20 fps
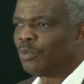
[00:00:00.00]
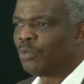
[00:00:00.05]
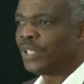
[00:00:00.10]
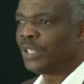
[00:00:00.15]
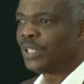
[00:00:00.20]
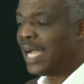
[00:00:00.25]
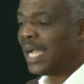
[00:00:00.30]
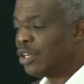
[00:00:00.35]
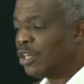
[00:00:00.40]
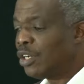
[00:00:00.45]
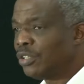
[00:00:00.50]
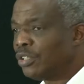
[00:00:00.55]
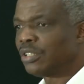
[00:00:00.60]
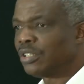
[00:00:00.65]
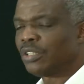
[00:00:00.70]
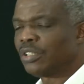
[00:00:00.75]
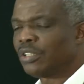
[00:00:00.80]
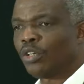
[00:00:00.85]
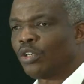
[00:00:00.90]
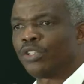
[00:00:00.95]
we
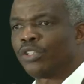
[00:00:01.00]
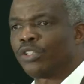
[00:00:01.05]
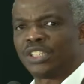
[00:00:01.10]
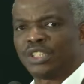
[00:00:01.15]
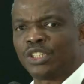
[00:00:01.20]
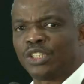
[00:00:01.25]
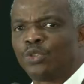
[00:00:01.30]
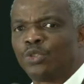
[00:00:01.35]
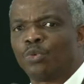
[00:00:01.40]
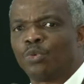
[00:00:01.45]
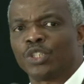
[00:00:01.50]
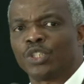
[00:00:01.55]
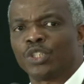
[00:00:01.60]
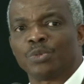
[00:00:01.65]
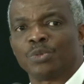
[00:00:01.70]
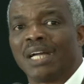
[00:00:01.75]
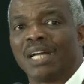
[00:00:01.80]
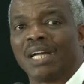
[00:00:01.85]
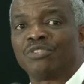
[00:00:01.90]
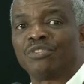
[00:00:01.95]
cannot continue
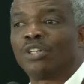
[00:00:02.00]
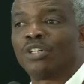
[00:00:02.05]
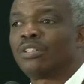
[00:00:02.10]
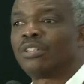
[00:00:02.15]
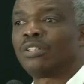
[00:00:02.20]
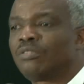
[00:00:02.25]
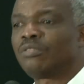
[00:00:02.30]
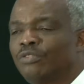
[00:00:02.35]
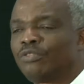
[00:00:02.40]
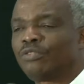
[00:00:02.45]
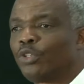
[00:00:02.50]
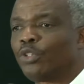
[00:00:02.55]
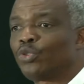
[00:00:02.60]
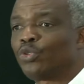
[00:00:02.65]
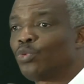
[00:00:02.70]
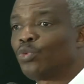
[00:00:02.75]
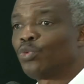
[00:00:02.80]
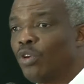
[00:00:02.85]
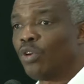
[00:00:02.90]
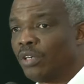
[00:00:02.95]
what we have done for
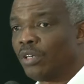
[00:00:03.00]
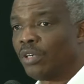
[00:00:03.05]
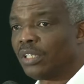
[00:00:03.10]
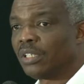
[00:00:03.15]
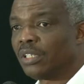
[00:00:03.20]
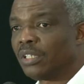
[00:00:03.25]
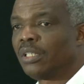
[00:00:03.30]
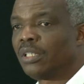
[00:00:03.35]
too long.